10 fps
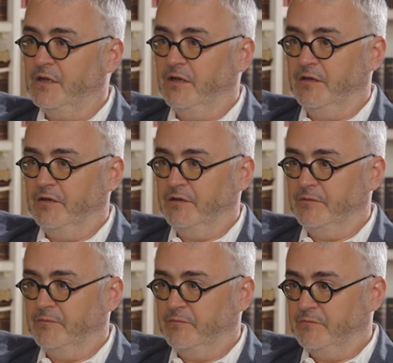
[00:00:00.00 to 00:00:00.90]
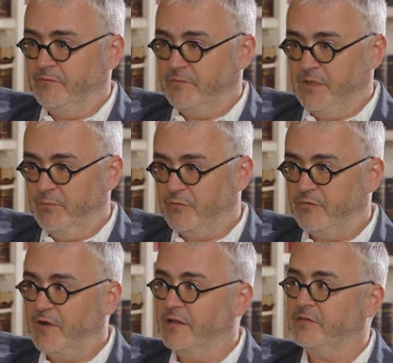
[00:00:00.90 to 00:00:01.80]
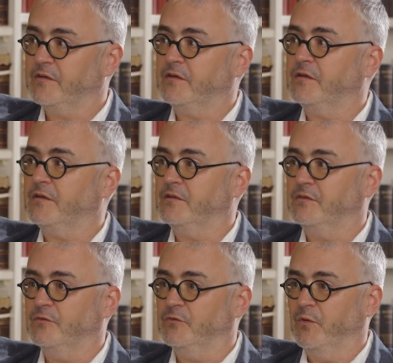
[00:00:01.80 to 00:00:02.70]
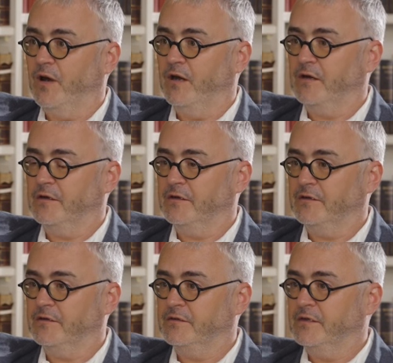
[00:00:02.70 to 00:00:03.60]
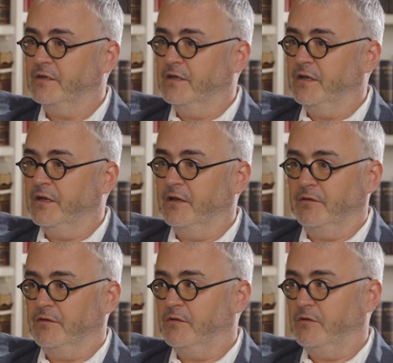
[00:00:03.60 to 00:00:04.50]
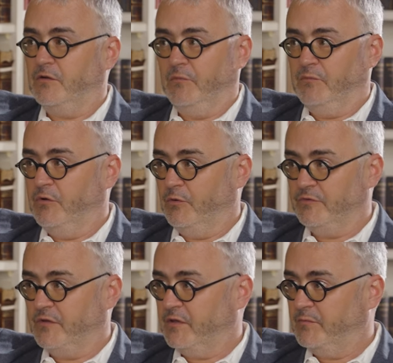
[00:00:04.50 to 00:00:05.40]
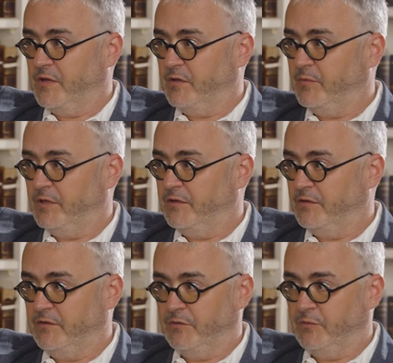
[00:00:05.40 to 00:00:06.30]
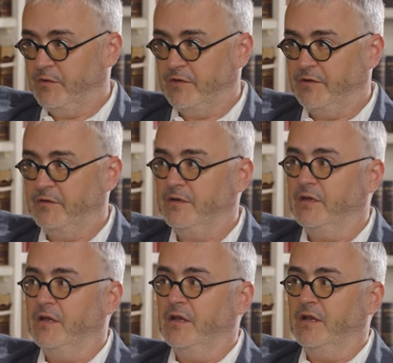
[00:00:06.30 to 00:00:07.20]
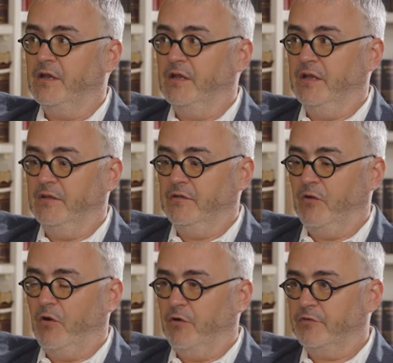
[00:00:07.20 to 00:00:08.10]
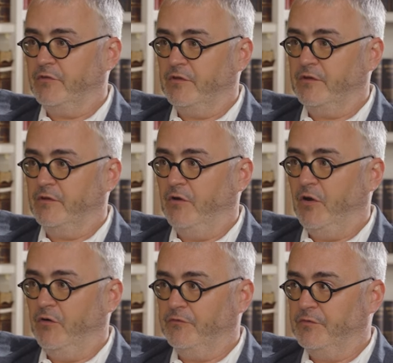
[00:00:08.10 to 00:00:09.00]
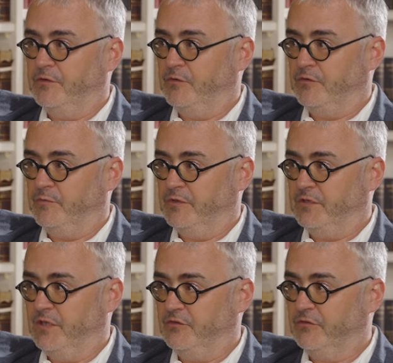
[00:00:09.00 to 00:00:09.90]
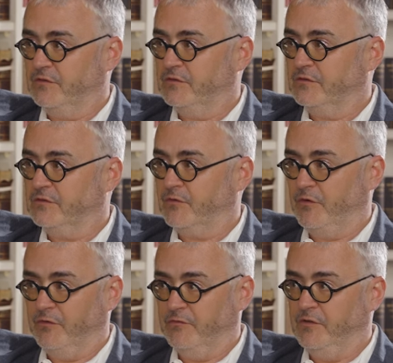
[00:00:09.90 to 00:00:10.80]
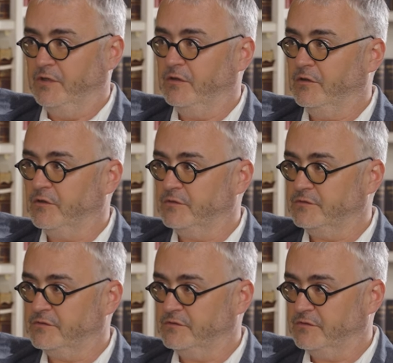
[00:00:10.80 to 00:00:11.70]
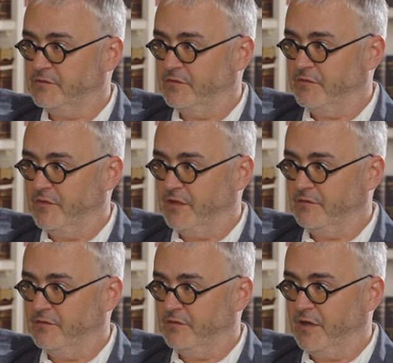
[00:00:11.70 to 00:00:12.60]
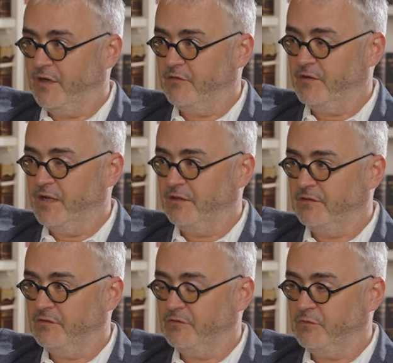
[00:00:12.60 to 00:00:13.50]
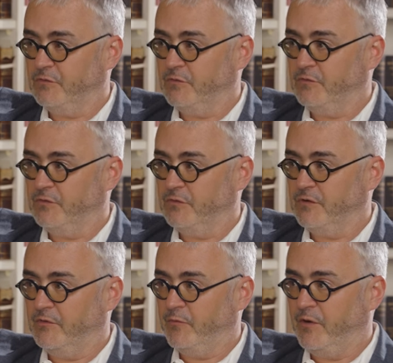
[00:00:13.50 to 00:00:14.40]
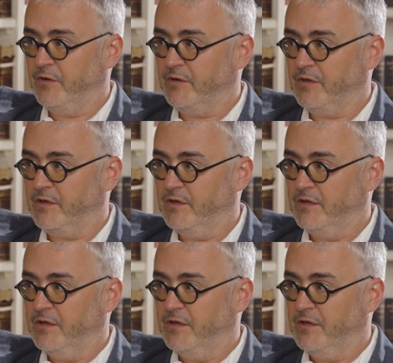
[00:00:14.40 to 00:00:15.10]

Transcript: an um, improviser, you are a composer, maybe, you are an author of the documentation or the videos that are related to your work?